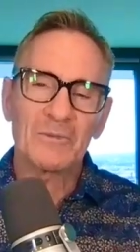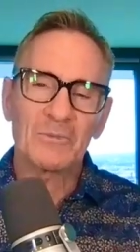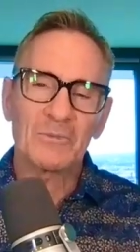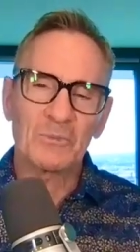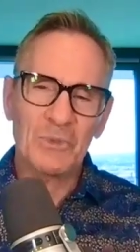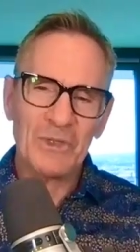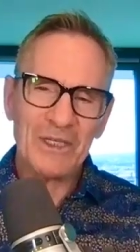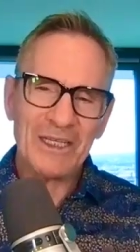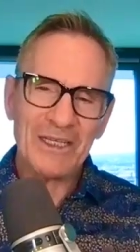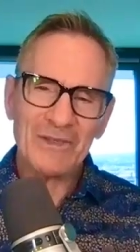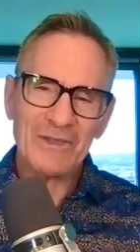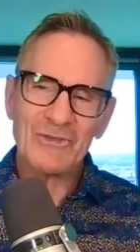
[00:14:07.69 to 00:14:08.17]

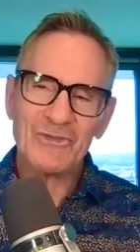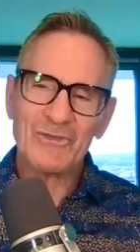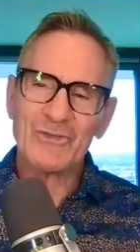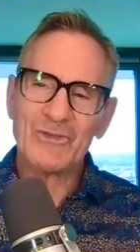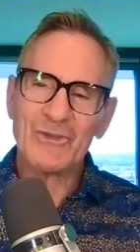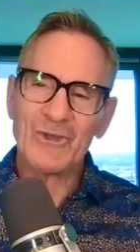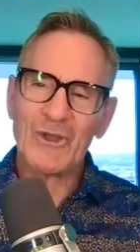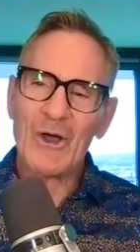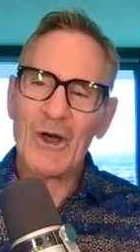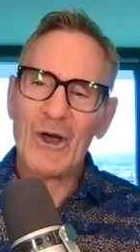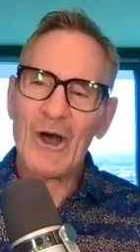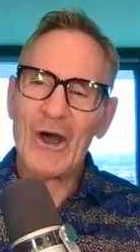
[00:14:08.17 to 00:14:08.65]
Being
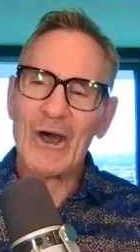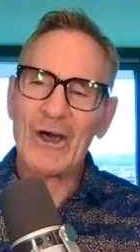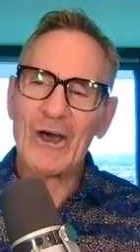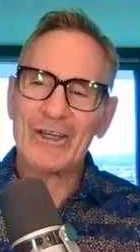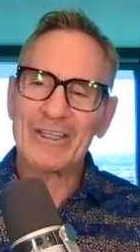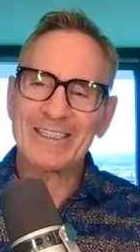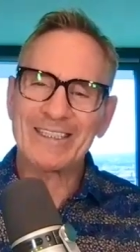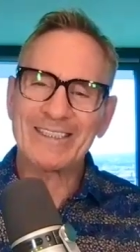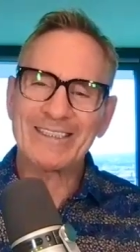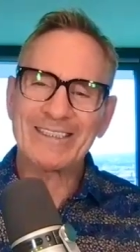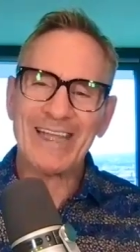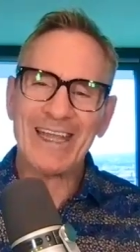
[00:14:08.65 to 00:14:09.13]

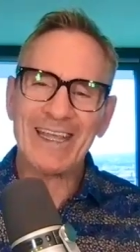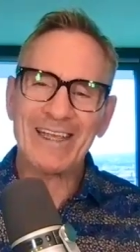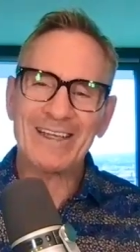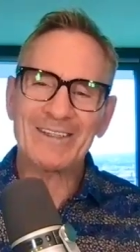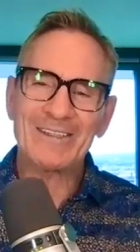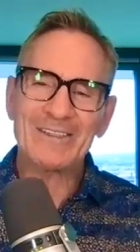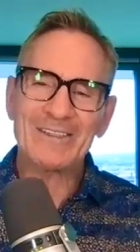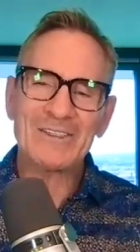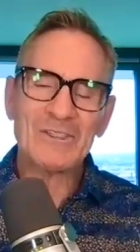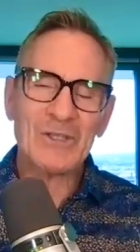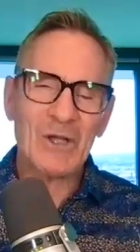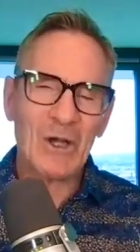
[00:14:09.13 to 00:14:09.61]
flawed
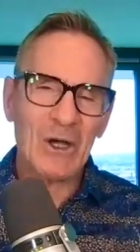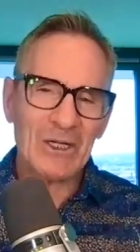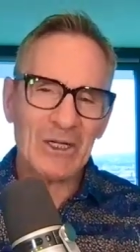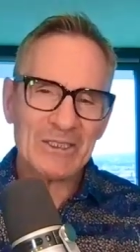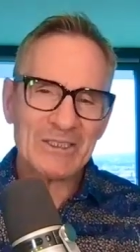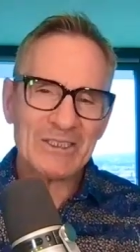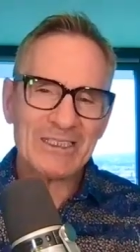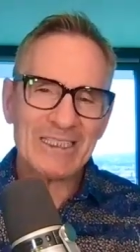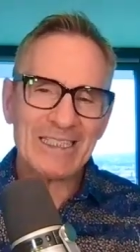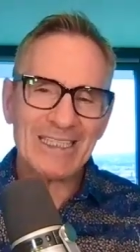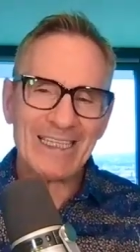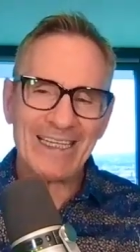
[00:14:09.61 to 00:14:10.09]
entails
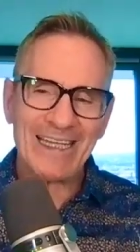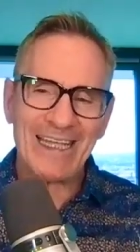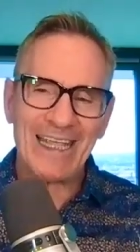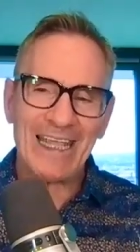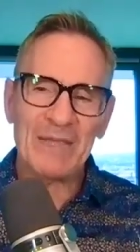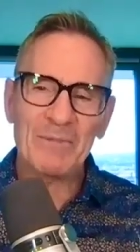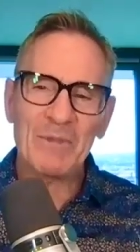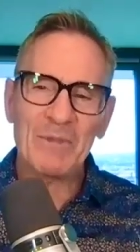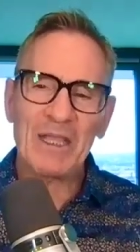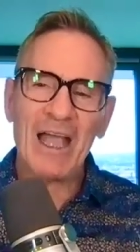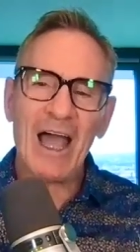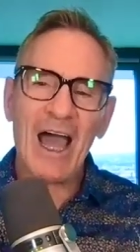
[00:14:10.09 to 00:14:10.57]
constantly
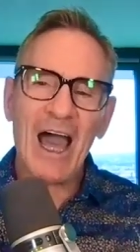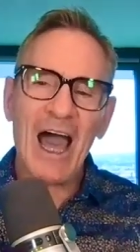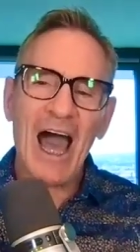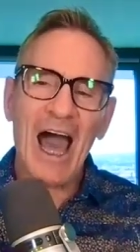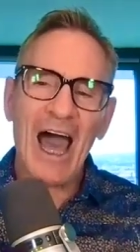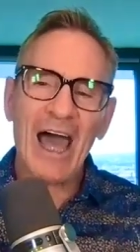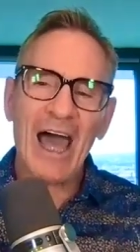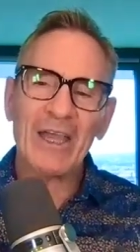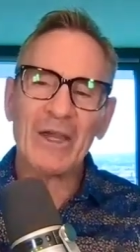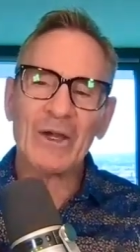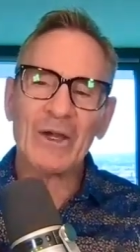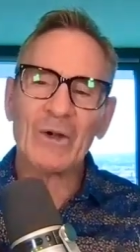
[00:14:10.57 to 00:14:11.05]
aiming
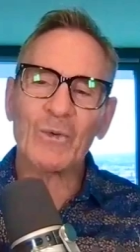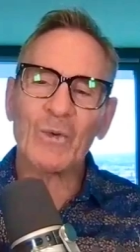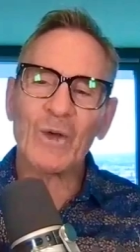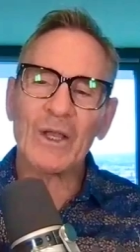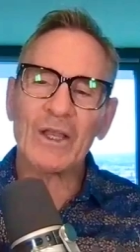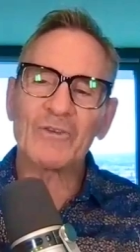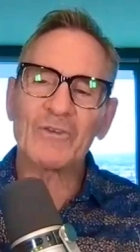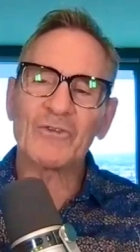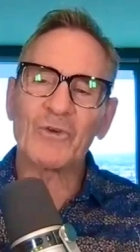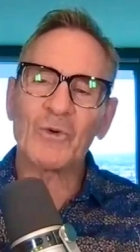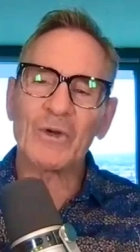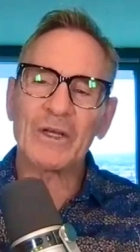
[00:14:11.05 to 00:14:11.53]
higher
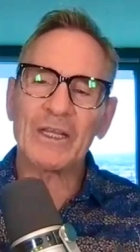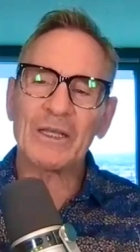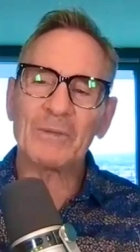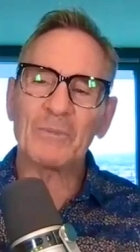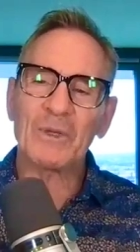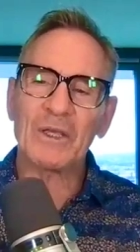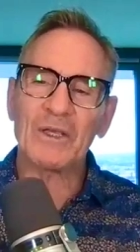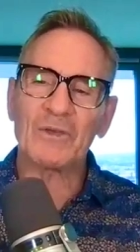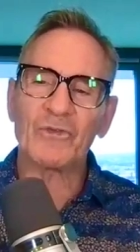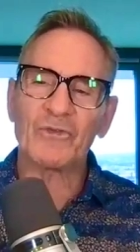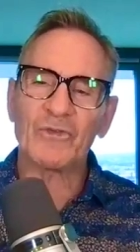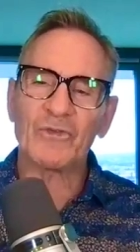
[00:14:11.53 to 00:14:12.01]
while avoiding
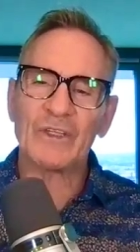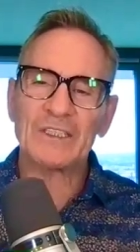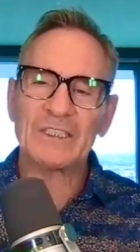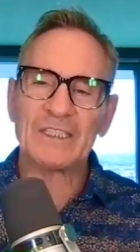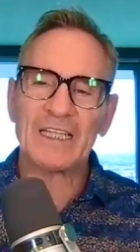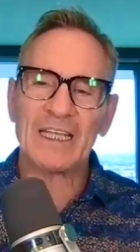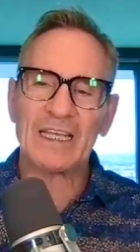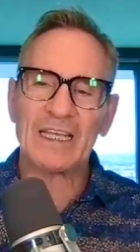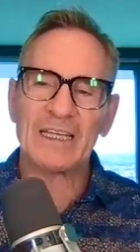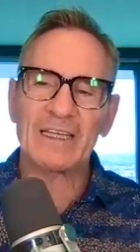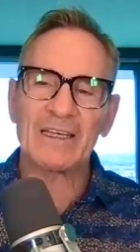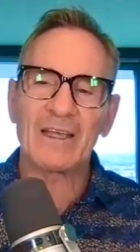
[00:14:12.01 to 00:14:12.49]
being
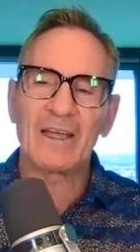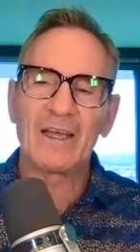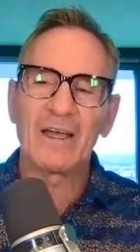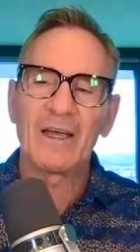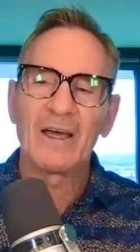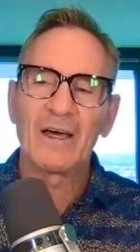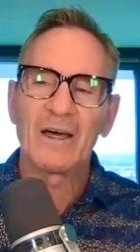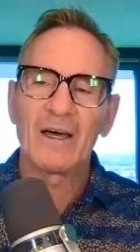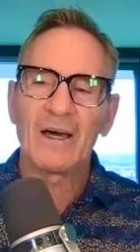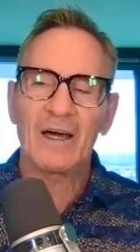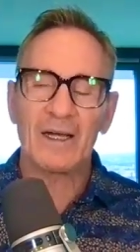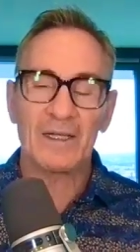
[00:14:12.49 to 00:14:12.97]
fixated
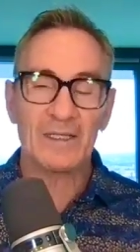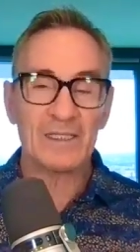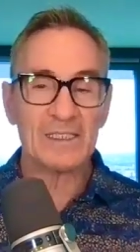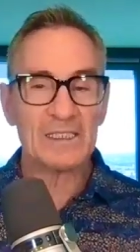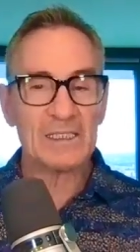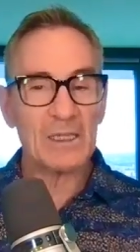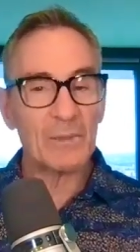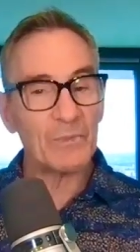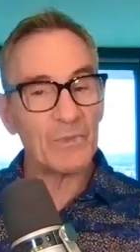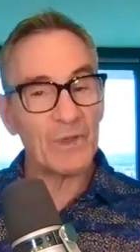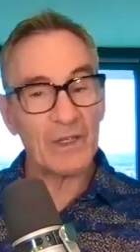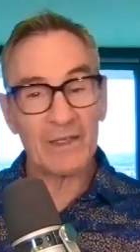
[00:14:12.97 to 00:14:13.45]
on
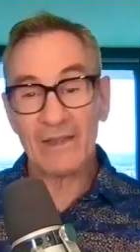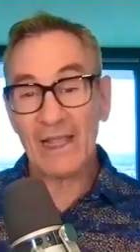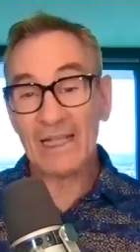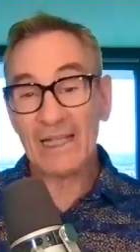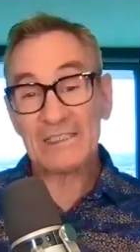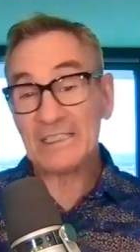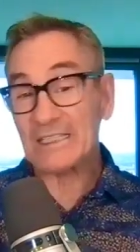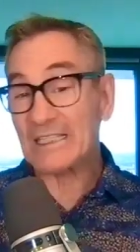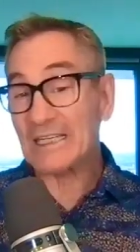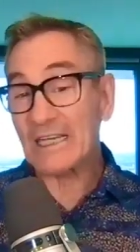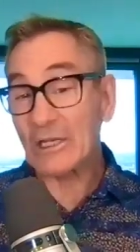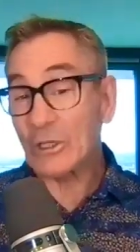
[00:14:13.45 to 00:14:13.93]
something
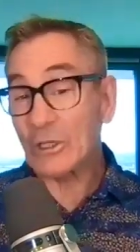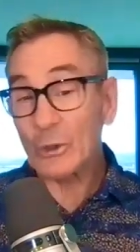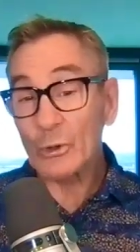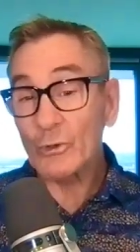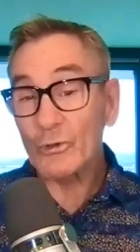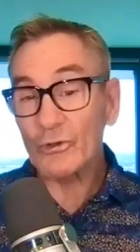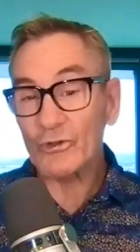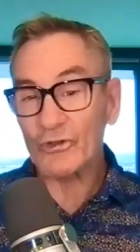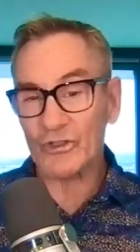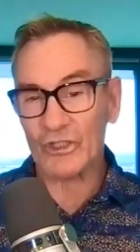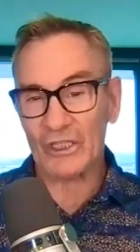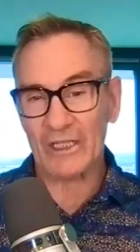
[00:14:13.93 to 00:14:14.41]
that's an
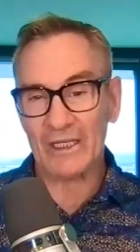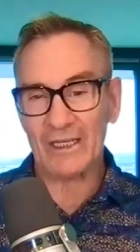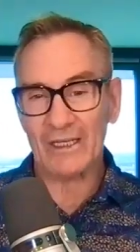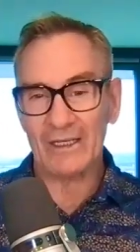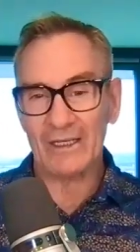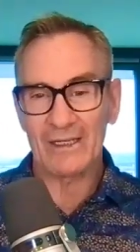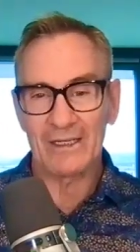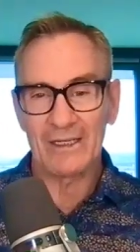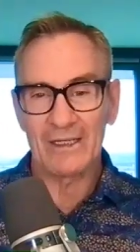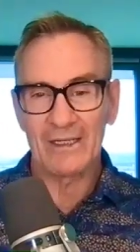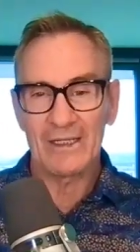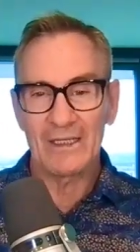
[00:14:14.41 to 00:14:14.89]
illusion,
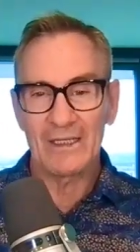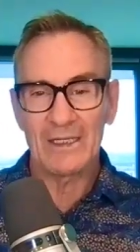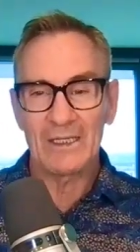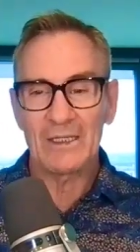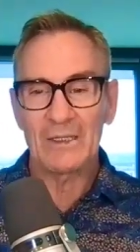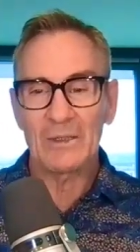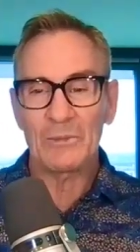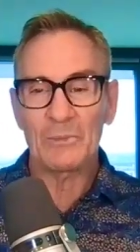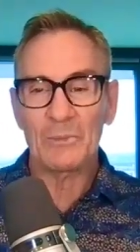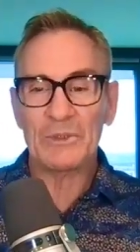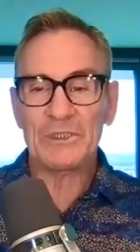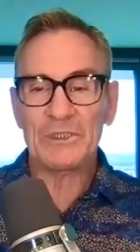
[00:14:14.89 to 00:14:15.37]

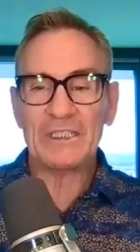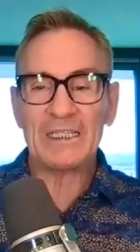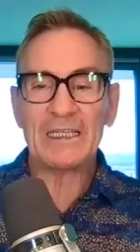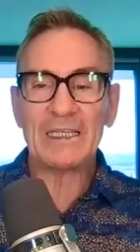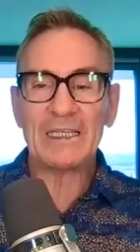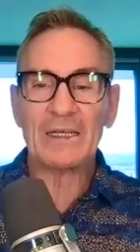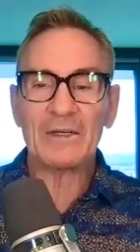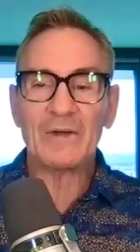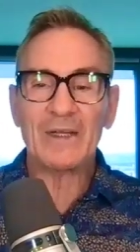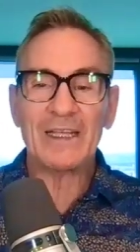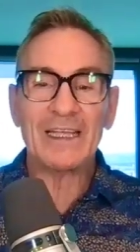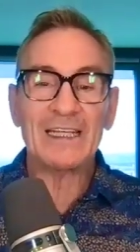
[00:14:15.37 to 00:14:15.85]

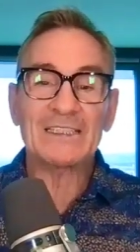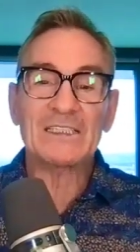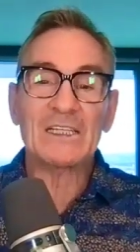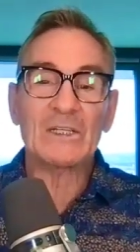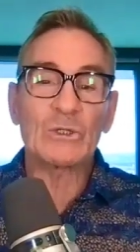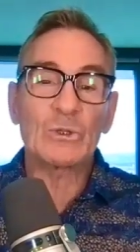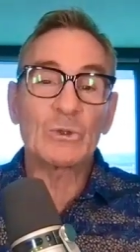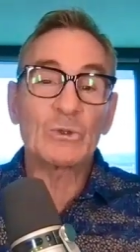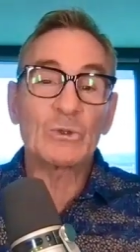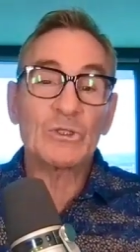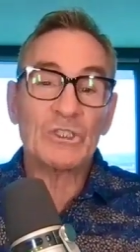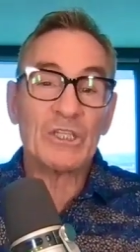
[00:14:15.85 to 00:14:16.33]
particularly as
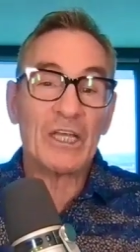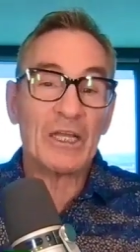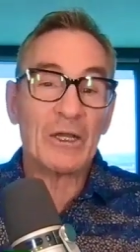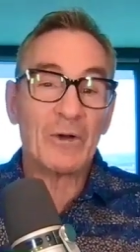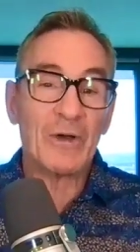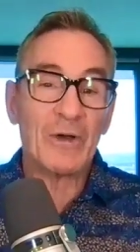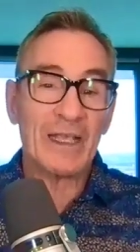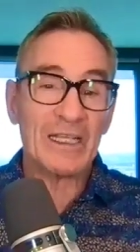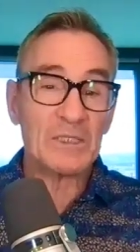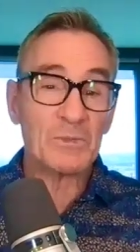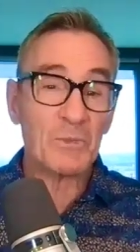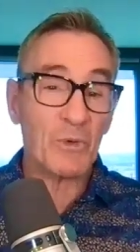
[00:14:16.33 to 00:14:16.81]

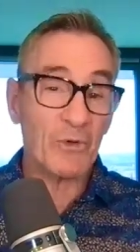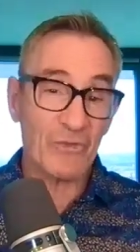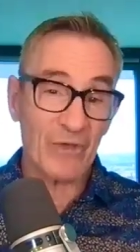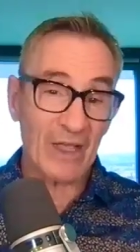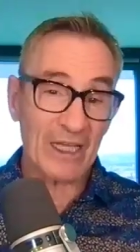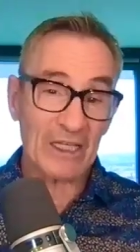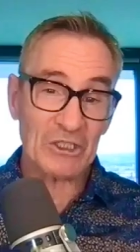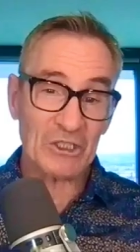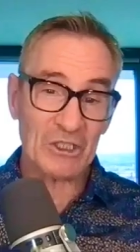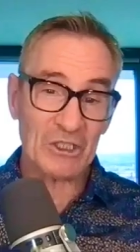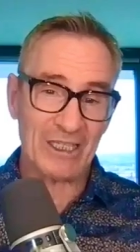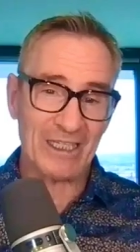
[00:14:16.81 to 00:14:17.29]
illusionary as
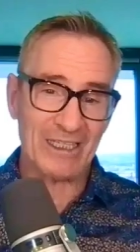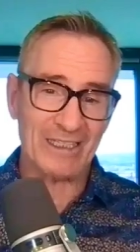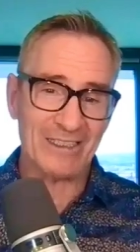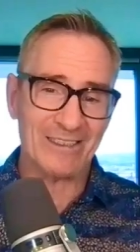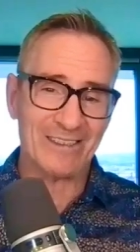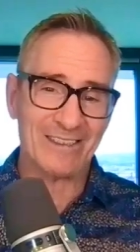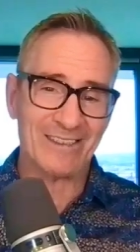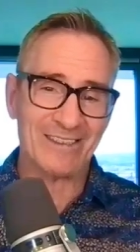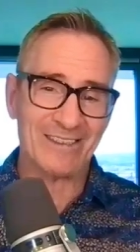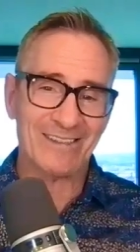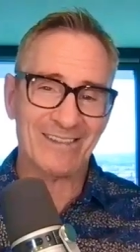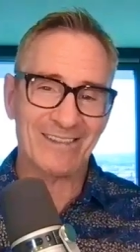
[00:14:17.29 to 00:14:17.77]
perfection
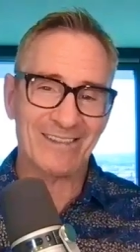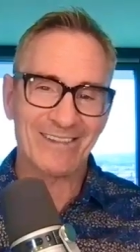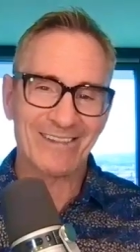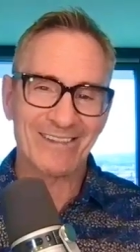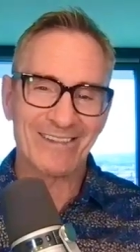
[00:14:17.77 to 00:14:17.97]
is.